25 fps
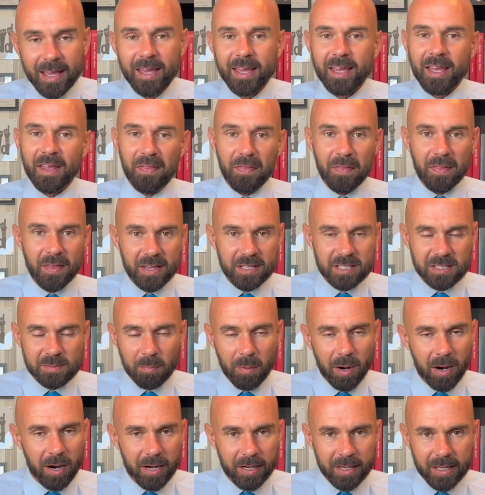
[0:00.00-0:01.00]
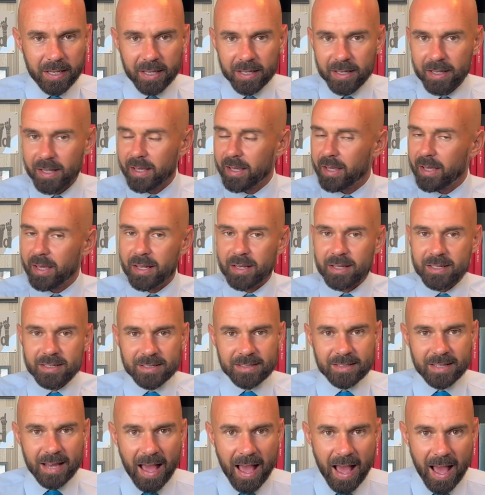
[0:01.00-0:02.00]
In this market, it is
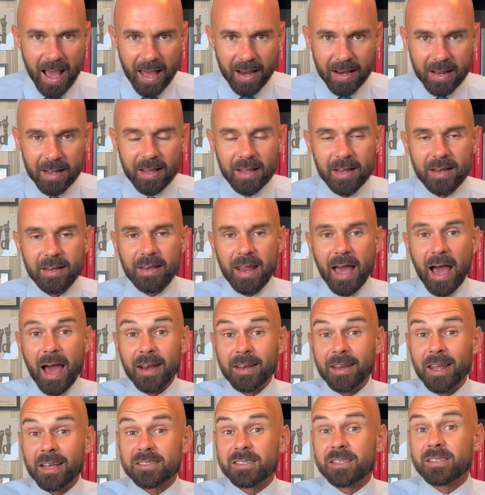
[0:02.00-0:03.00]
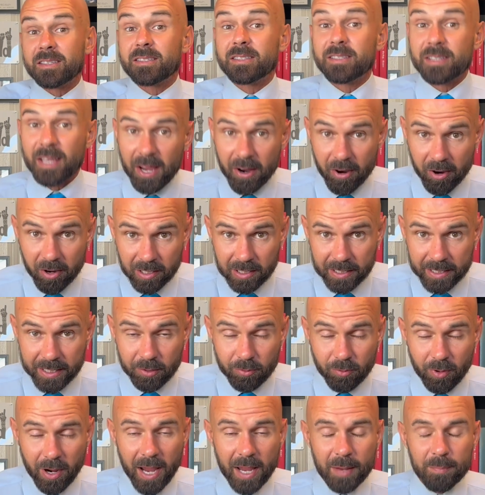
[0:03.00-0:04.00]
not necessarily,
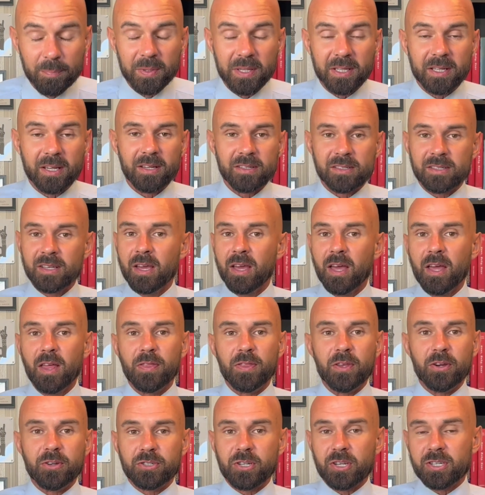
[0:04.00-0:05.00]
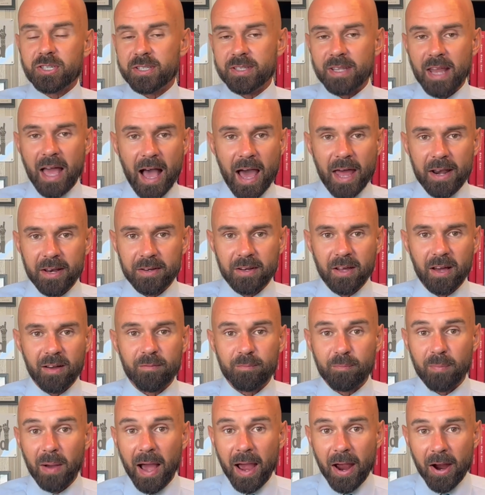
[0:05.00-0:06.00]
right? Because there's just not
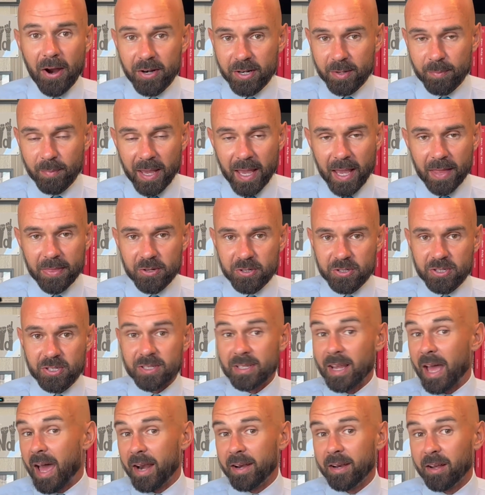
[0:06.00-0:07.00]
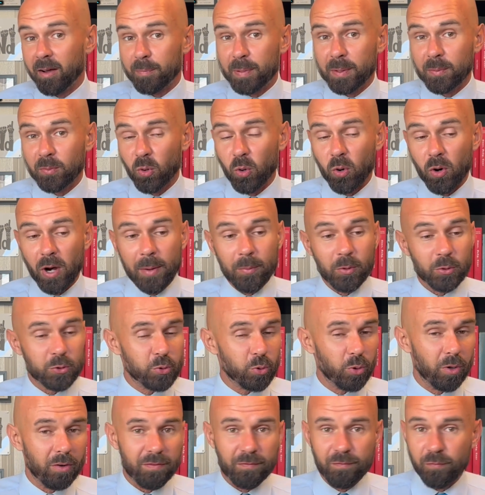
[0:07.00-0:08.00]
enough buyer demand. There's not enough people who are able
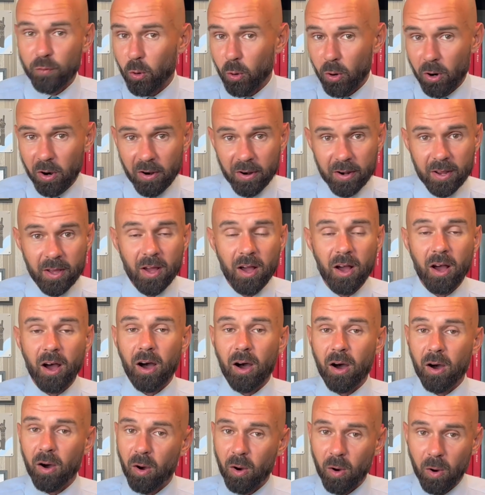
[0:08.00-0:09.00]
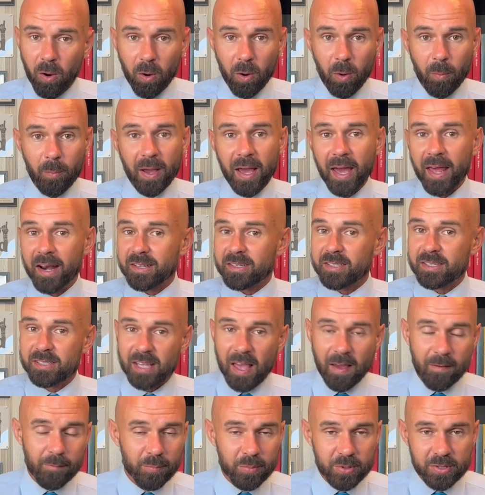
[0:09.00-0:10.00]
to afford a home at a
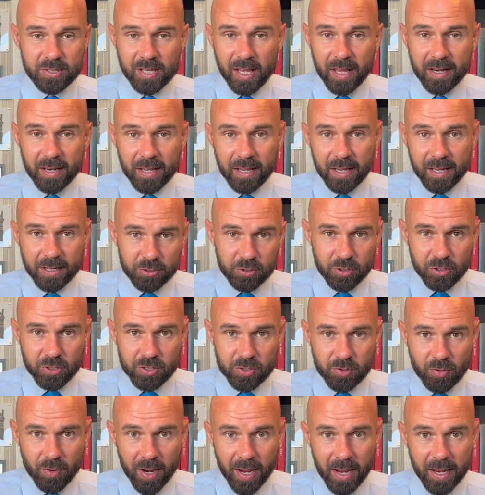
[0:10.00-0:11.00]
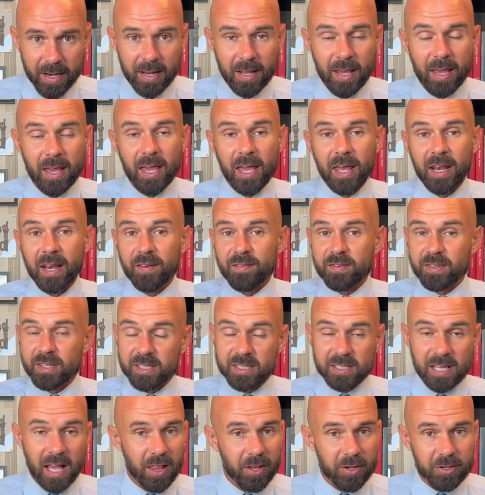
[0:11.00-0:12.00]
7% interest rate. And if the
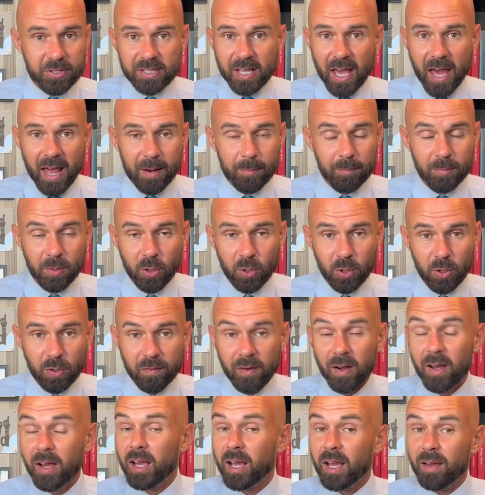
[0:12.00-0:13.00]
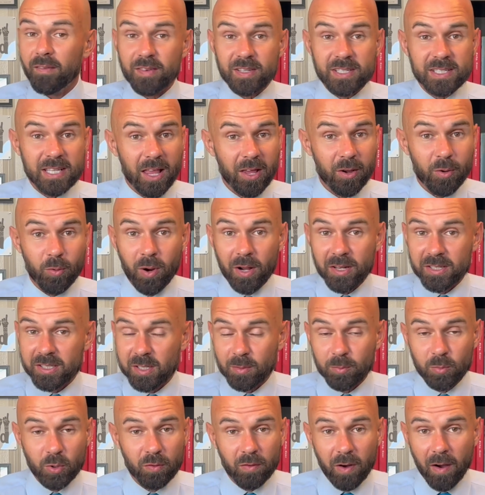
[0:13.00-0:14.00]
seller's got to move, if a seller wants
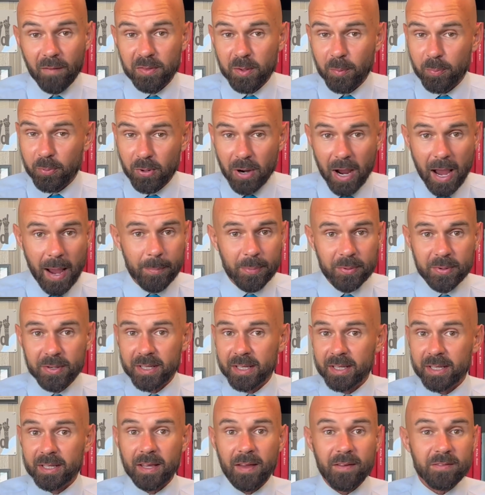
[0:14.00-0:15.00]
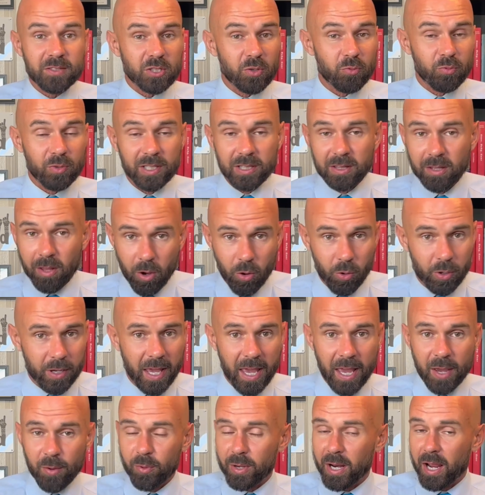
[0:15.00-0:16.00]
to move off the property, has to
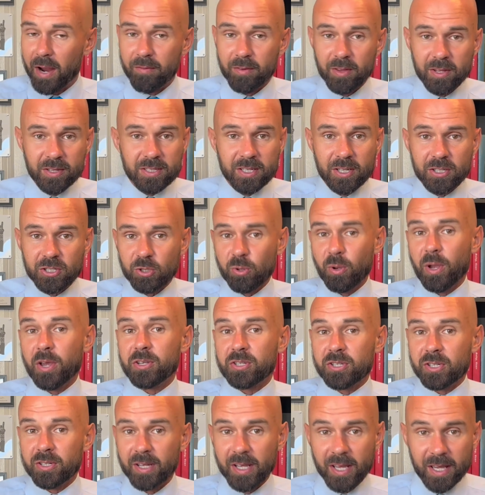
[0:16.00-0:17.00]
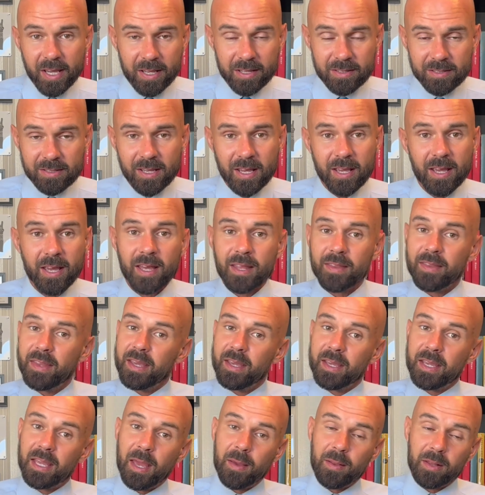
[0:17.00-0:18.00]
relocate, whatever the situation is,
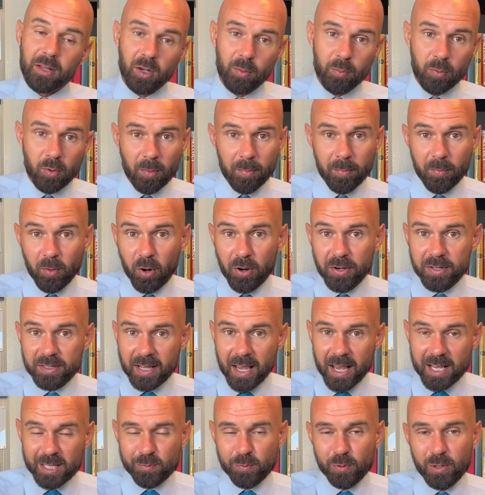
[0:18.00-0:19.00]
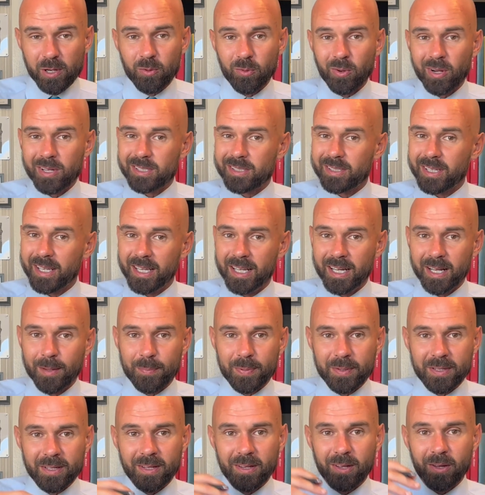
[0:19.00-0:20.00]
they get a little bit more desperate once they get
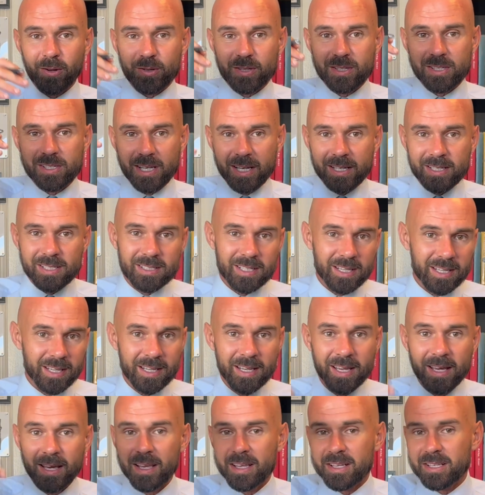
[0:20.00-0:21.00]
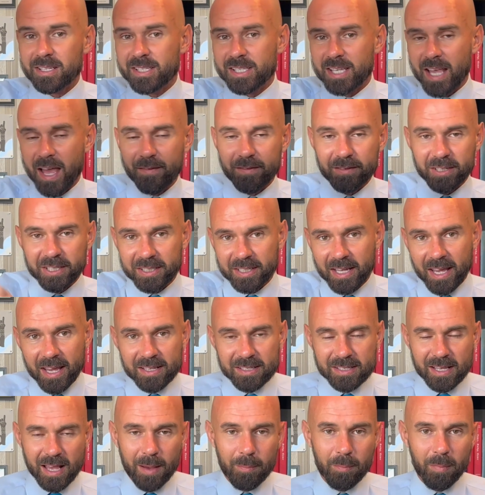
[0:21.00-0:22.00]
up into those 60, 70
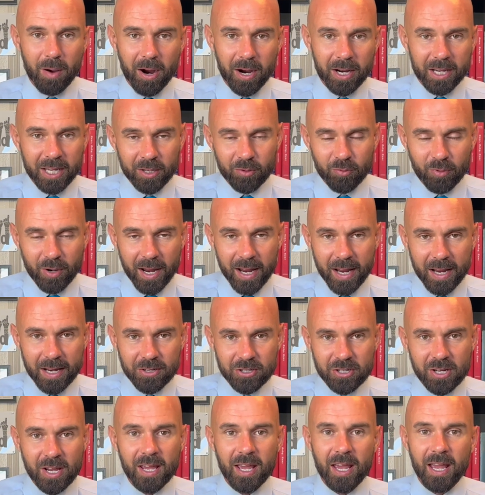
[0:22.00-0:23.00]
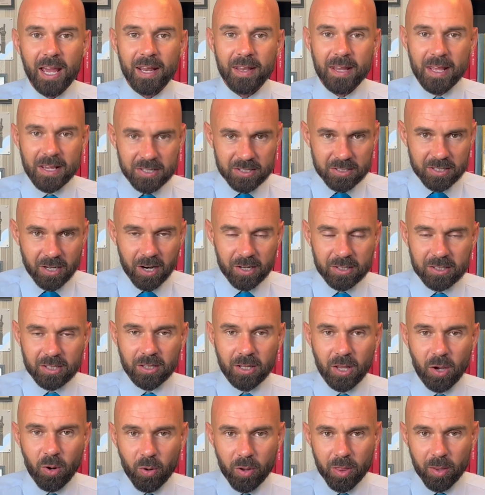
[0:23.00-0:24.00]
days on market range, and they start to
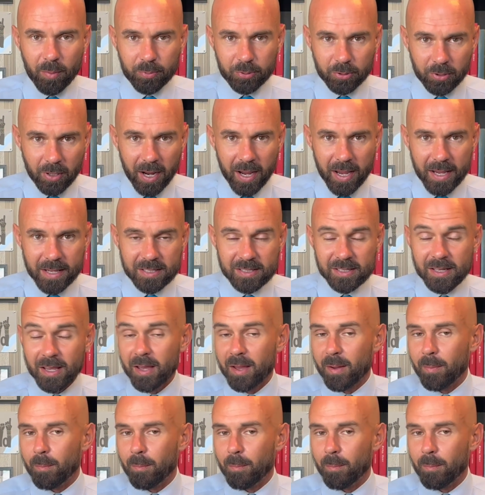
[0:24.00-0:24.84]
lower the price.